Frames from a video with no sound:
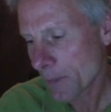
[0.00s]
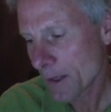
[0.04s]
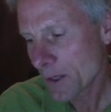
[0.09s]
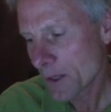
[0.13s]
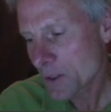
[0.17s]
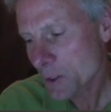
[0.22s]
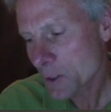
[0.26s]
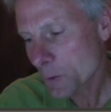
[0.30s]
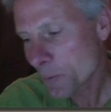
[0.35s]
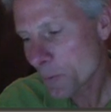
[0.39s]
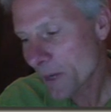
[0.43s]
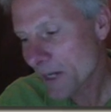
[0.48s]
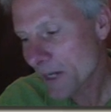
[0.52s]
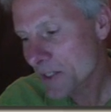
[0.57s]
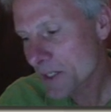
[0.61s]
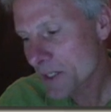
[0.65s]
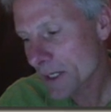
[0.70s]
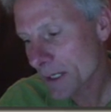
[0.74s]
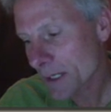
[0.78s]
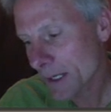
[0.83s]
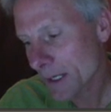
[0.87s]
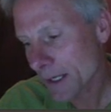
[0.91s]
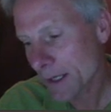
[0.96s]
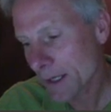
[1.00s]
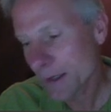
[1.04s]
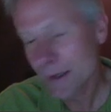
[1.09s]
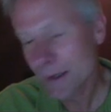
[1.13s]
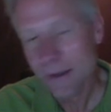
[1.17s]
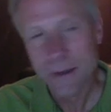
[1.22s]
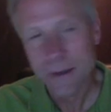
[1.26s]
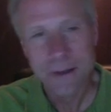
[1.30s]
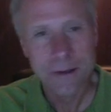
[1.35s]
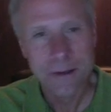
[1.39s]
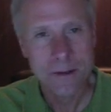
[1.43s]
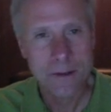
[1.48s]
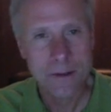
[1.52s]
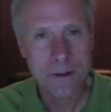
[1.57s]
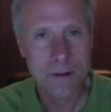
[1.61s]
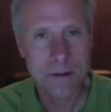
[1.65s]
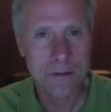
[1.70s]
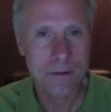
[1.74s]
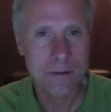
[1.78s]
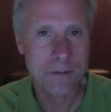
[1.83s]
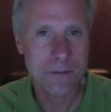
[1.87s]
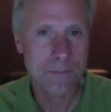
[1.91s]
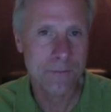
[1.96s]
so basically,
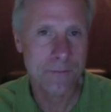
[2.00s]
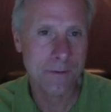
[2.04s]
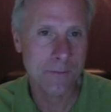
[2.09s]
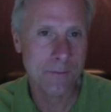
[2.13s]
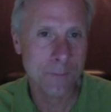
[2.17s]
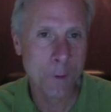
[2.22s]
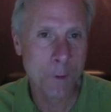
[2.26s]
if